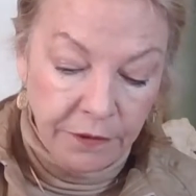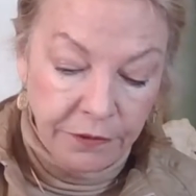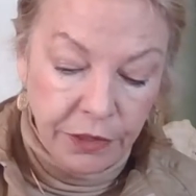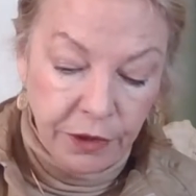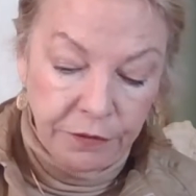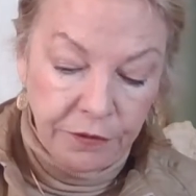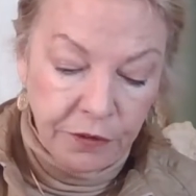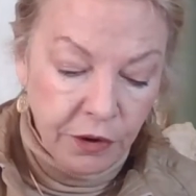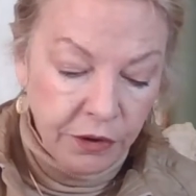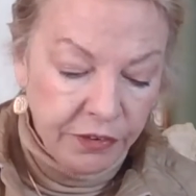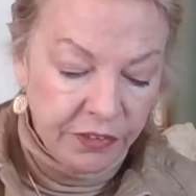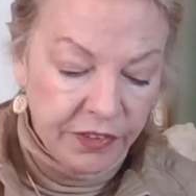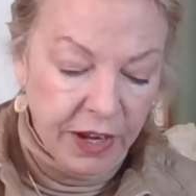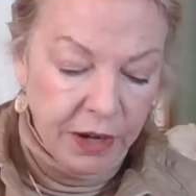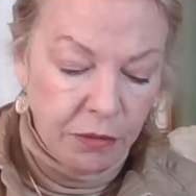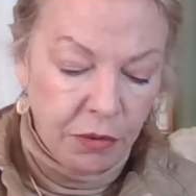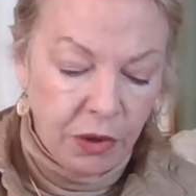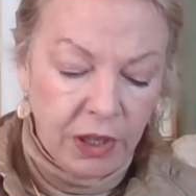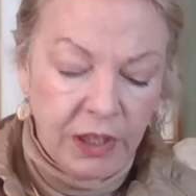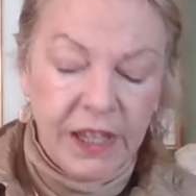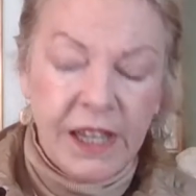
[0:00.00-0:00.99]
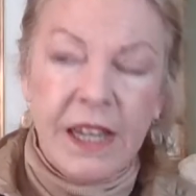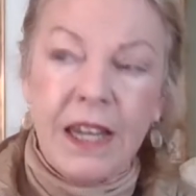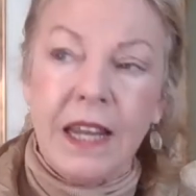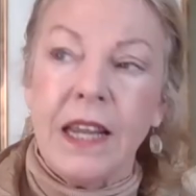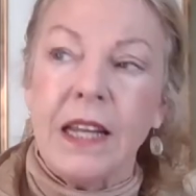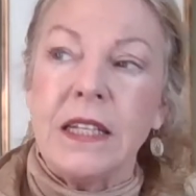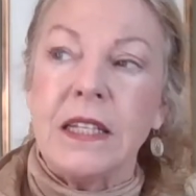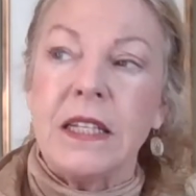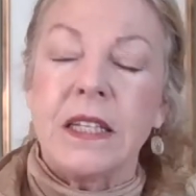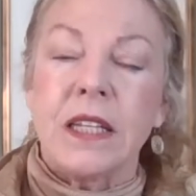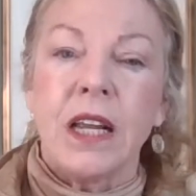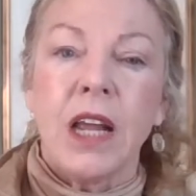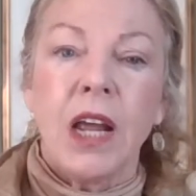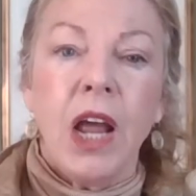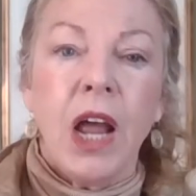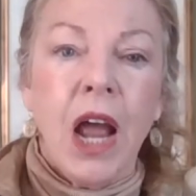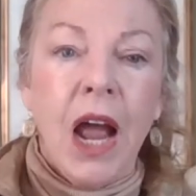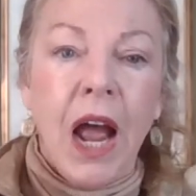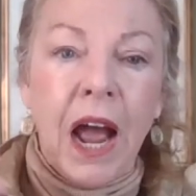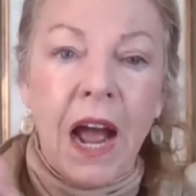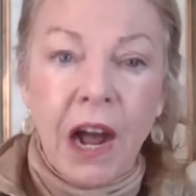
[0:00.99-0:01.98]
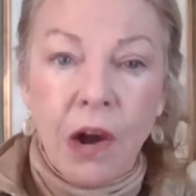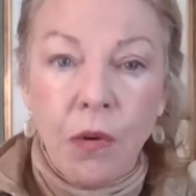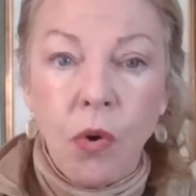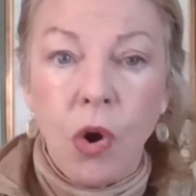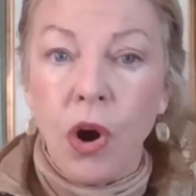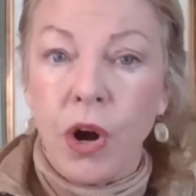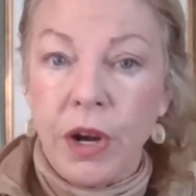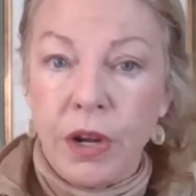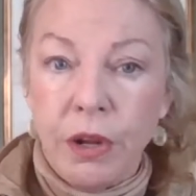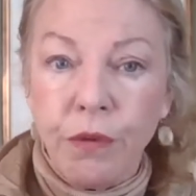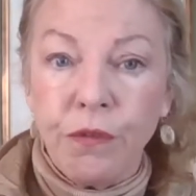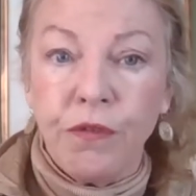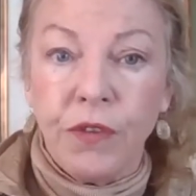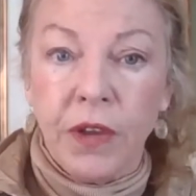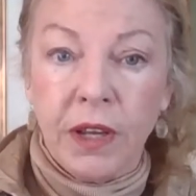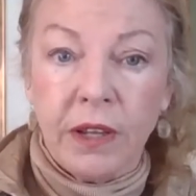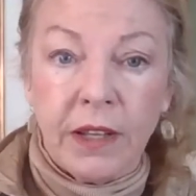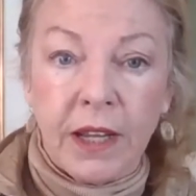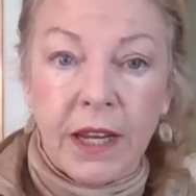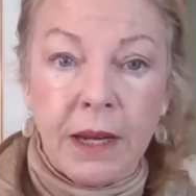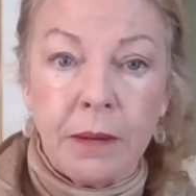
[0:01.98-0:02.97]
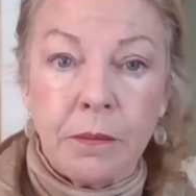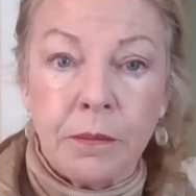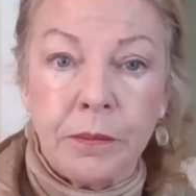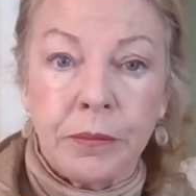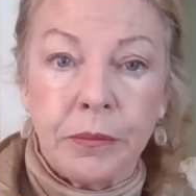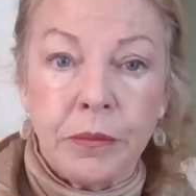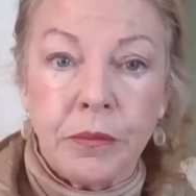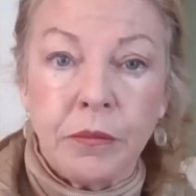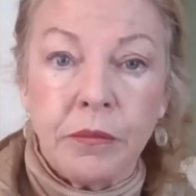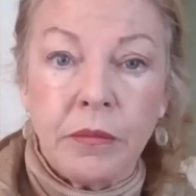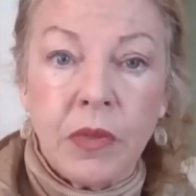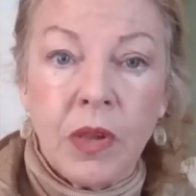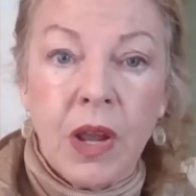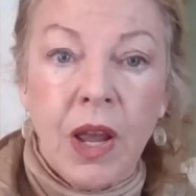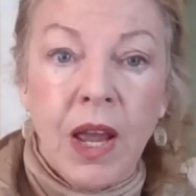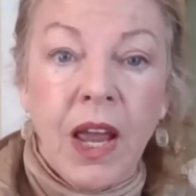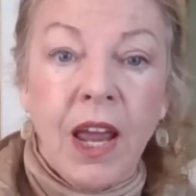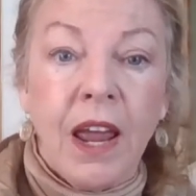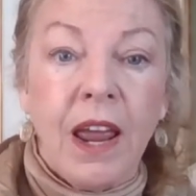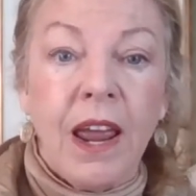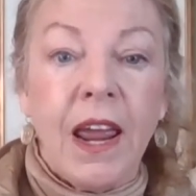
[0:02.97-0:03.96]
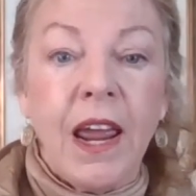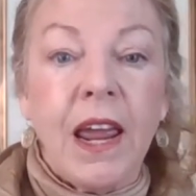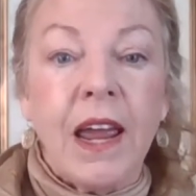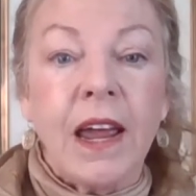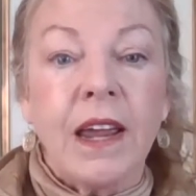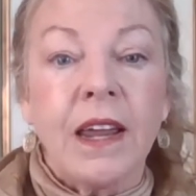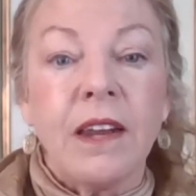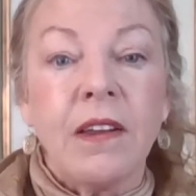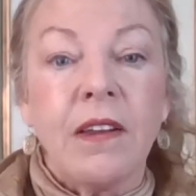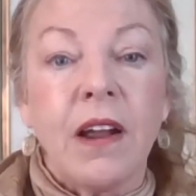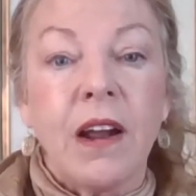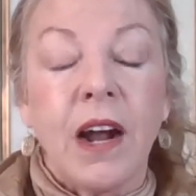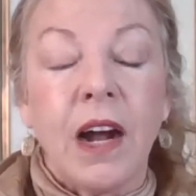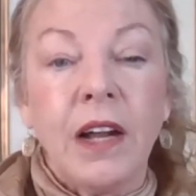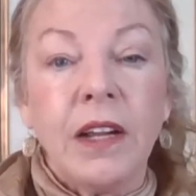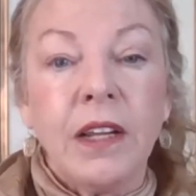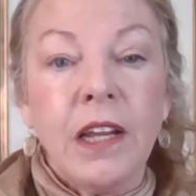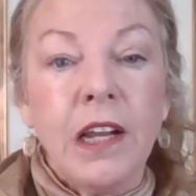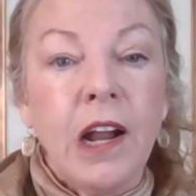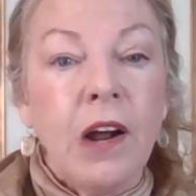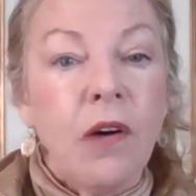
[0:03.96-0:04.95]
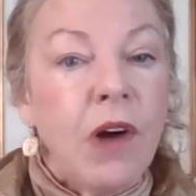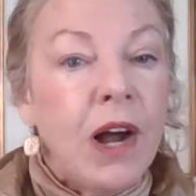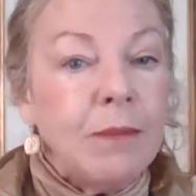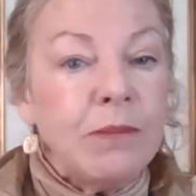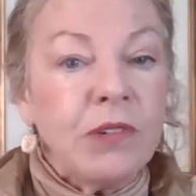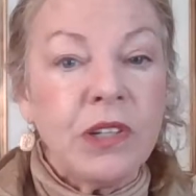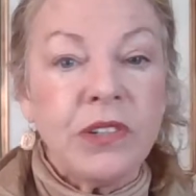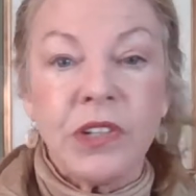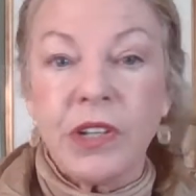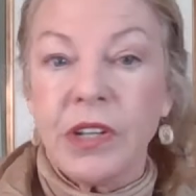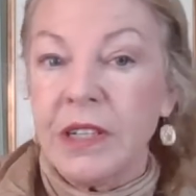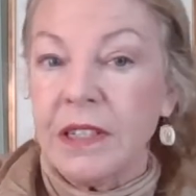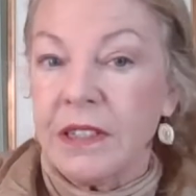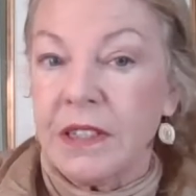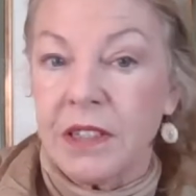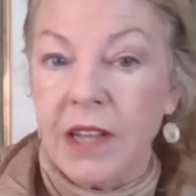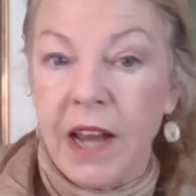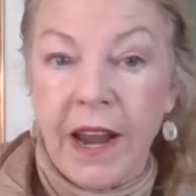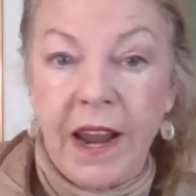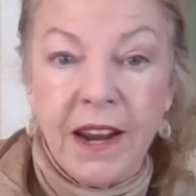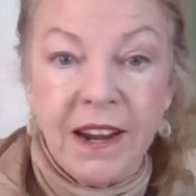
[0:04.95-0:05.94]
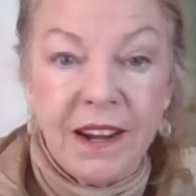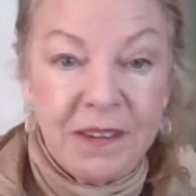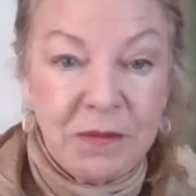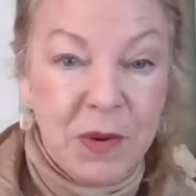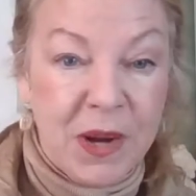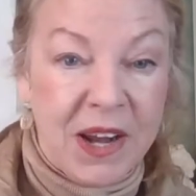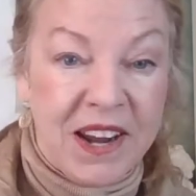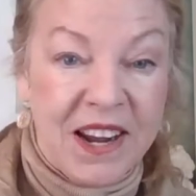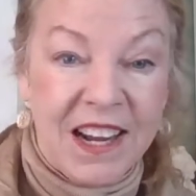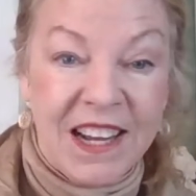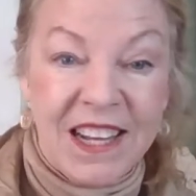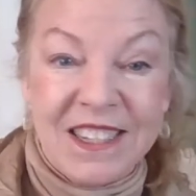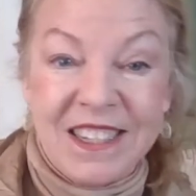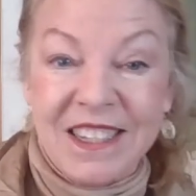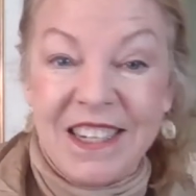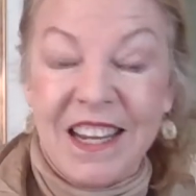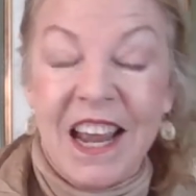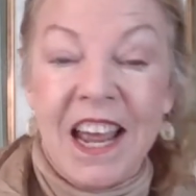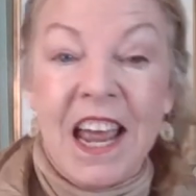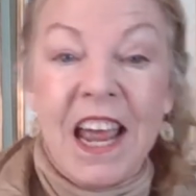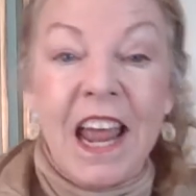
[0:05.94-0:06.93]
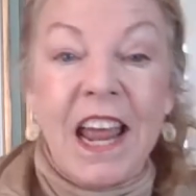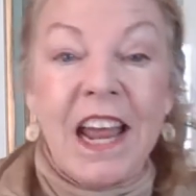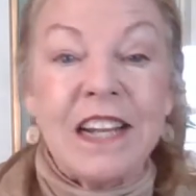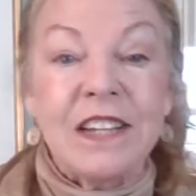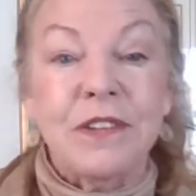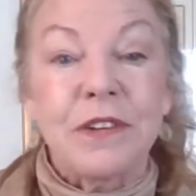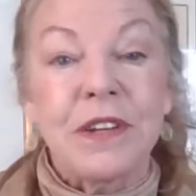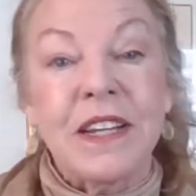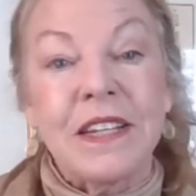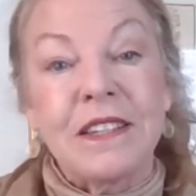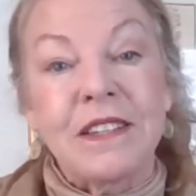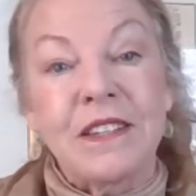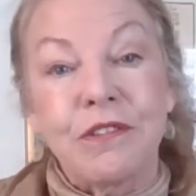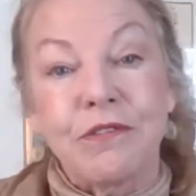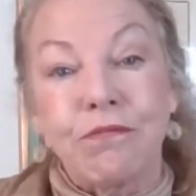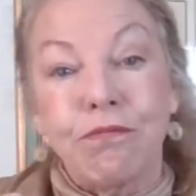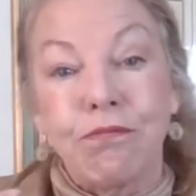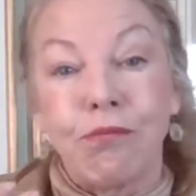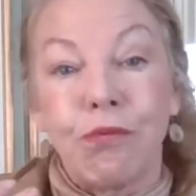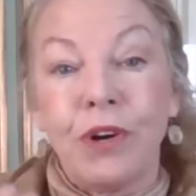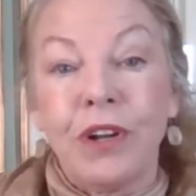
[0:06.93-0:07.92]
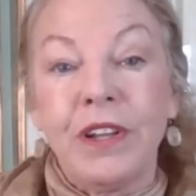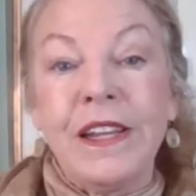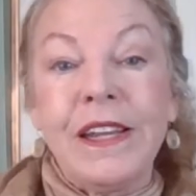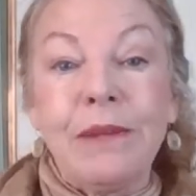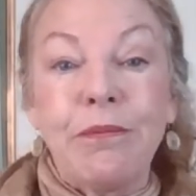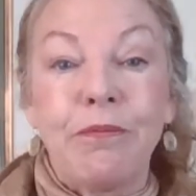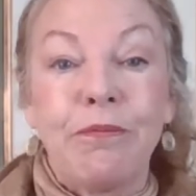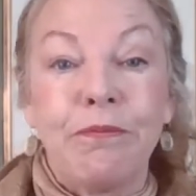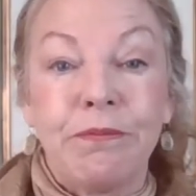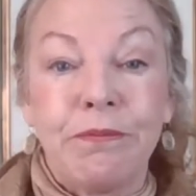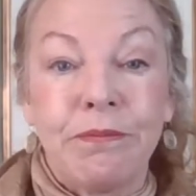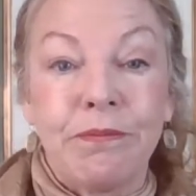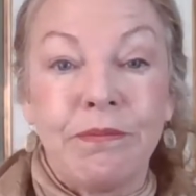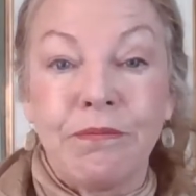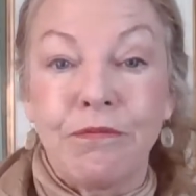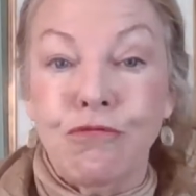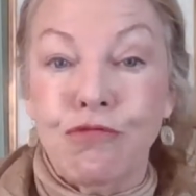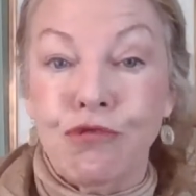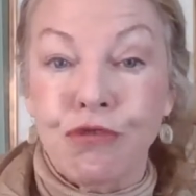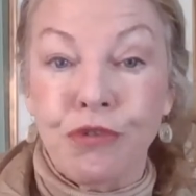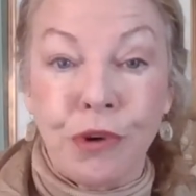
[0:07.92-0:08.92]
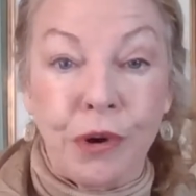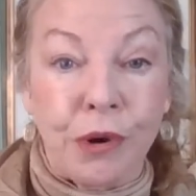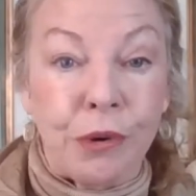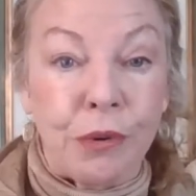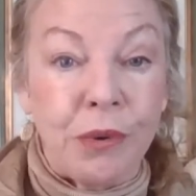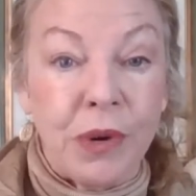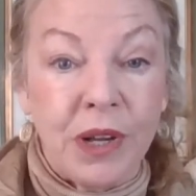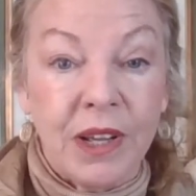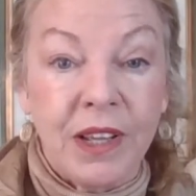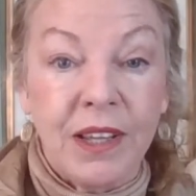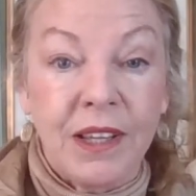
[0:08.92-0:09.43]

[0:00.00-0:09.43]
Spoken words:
the first thing really is, how are you feeling? And, I'm just going to say it because it's really true.